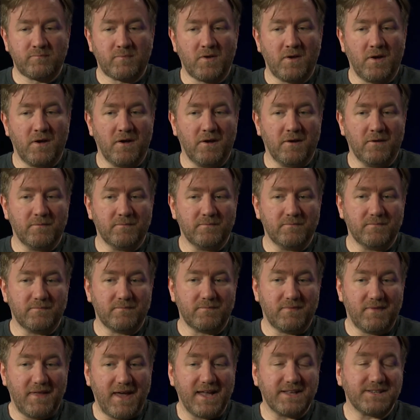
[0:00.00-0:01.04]
Um,
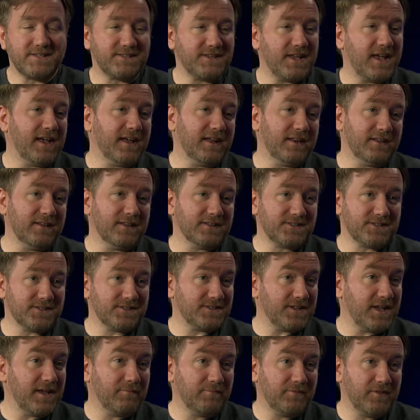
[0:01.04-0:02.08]
that said, it's the
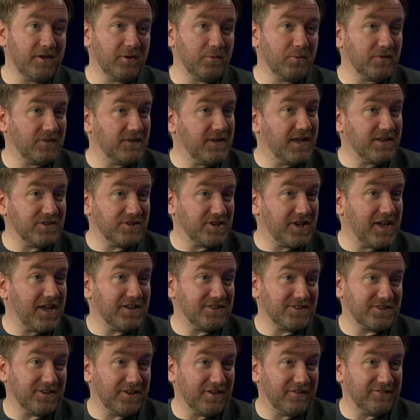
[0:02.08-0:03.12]
same thing with the
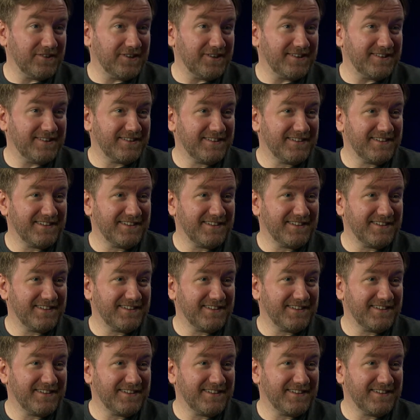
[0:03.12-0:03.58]
education of it.